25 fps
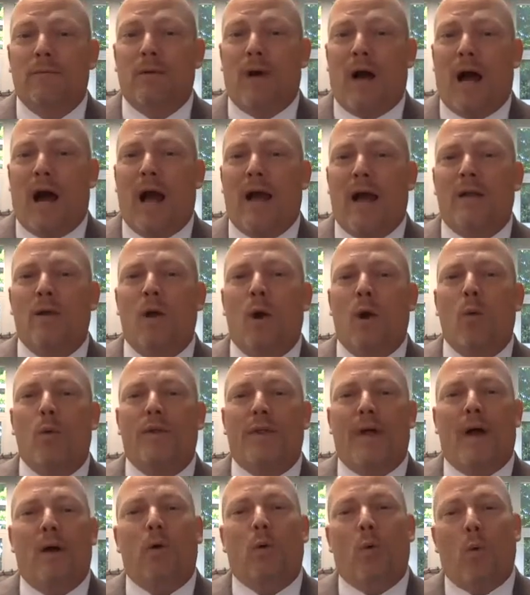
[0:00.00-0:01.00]
I know
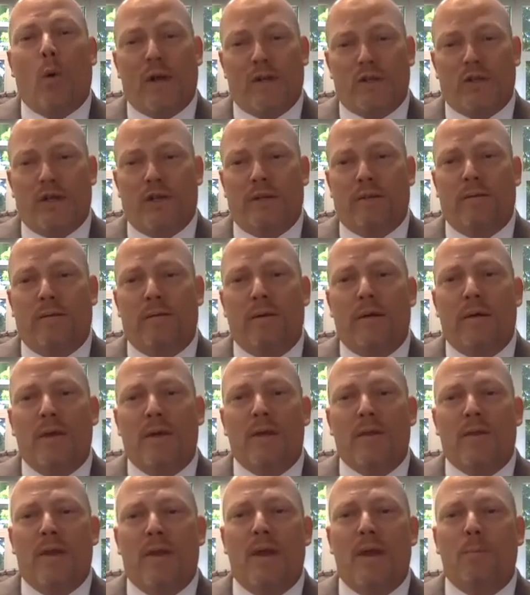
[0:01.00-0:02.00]
without question,
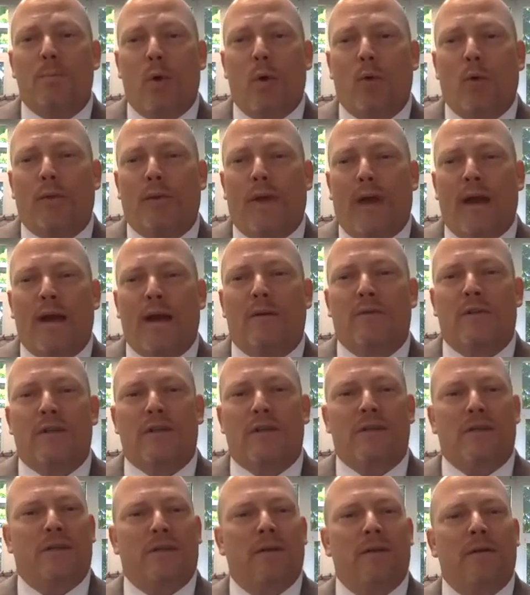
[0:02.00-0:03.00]
they both have the
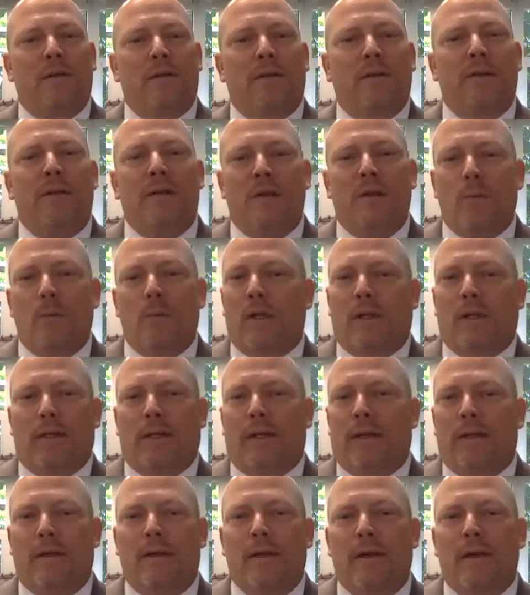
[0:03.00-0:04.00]
skill and the
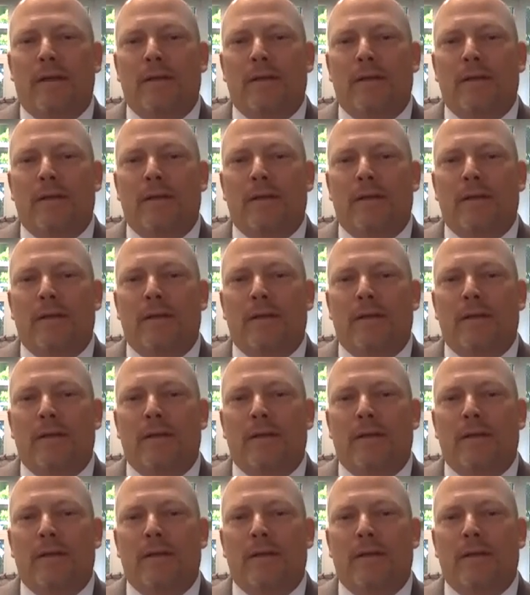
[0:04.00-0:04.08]
ability